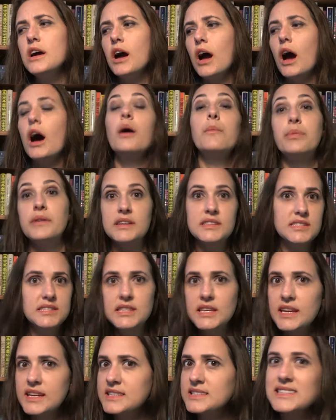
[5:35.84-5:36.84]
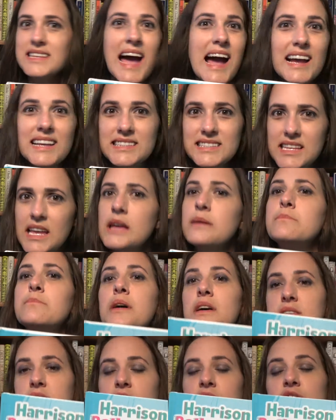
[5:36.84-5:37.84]
but it's the exact same
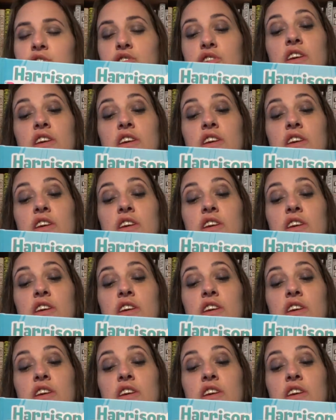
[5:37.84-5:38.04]
message.